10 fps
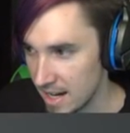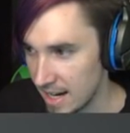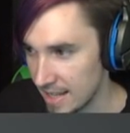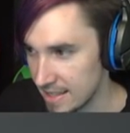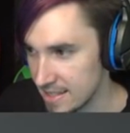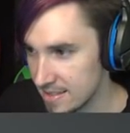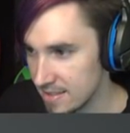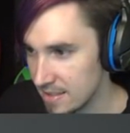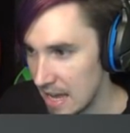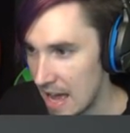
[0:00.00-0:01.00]
I got
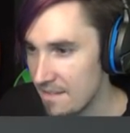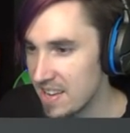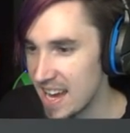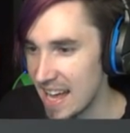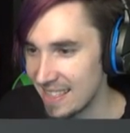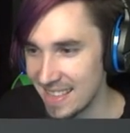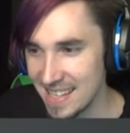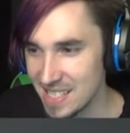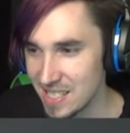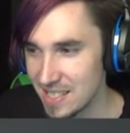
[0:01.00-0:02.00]
this. I've got
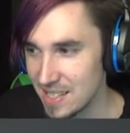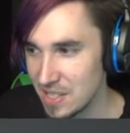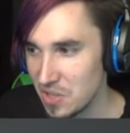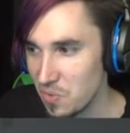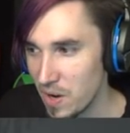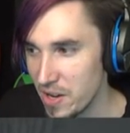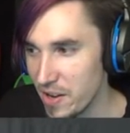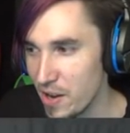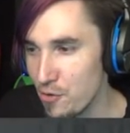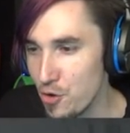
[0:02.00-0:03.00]
this. What are
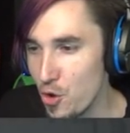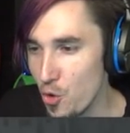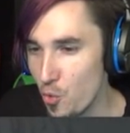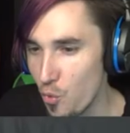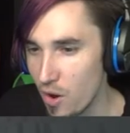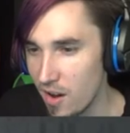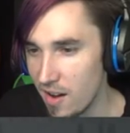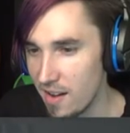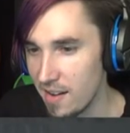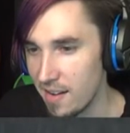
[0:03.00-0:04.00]
you gonna do?
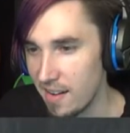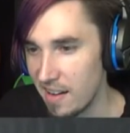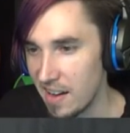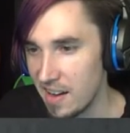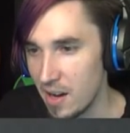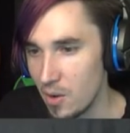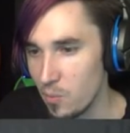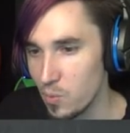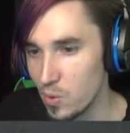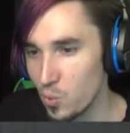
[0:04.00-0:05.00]
Huh? Huh,
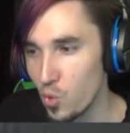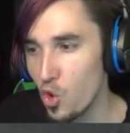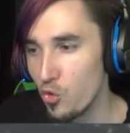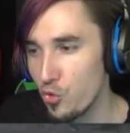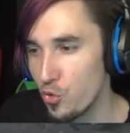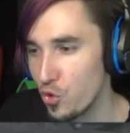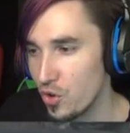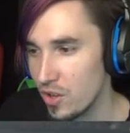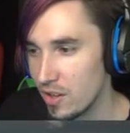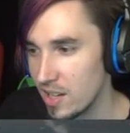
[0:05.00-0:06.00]
blue wolf?
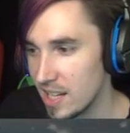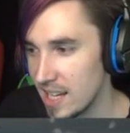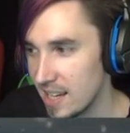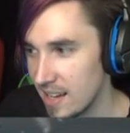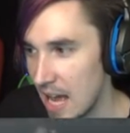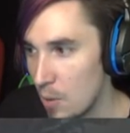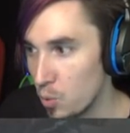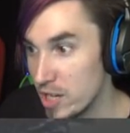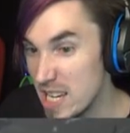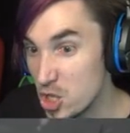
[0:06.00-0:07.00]
I
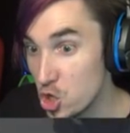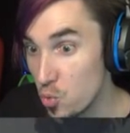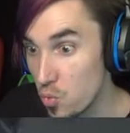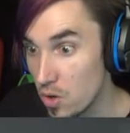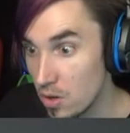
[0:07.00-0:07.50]
will eat you.